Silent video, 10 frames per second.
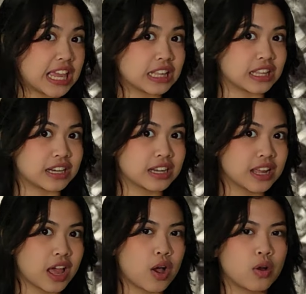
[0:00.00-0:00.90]
England,
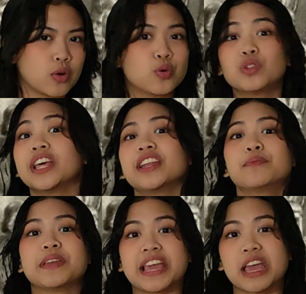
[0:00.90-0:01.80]
who
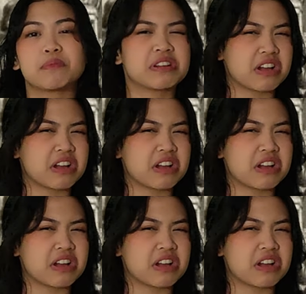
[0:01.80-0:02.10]
later became her